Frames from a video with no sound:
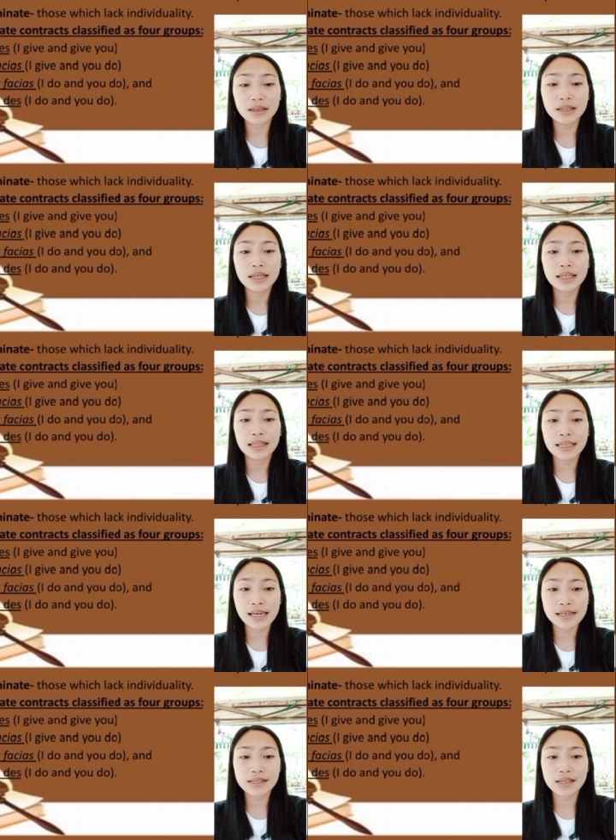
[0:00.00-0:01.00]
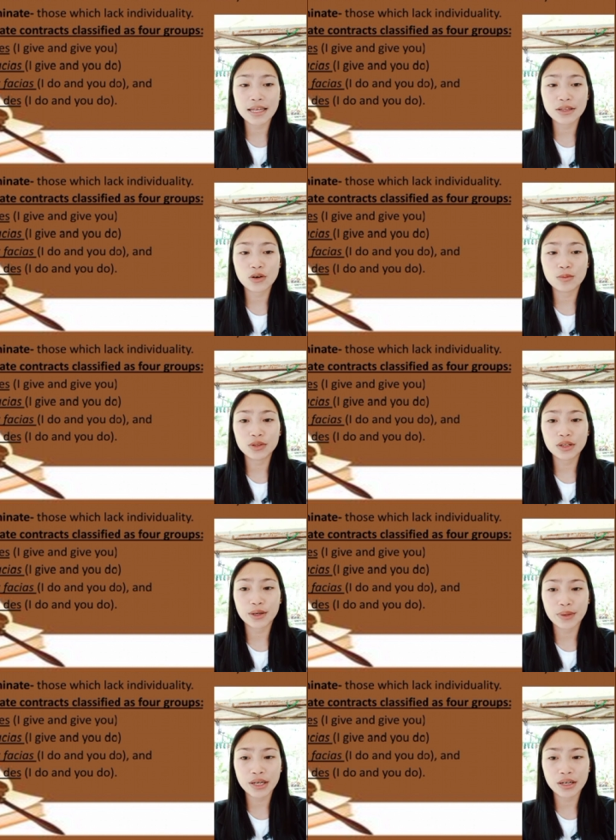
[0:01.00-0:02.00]
lease, and common
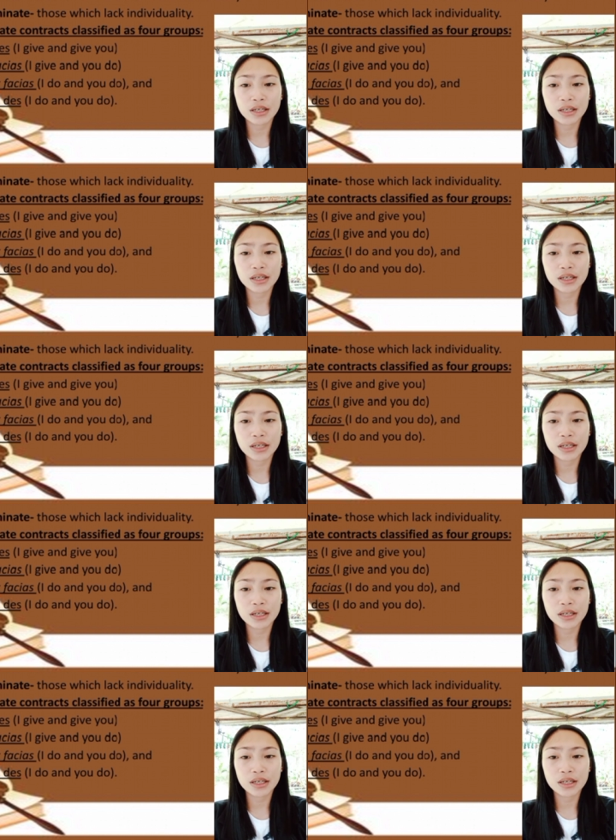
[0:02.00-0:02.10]
career.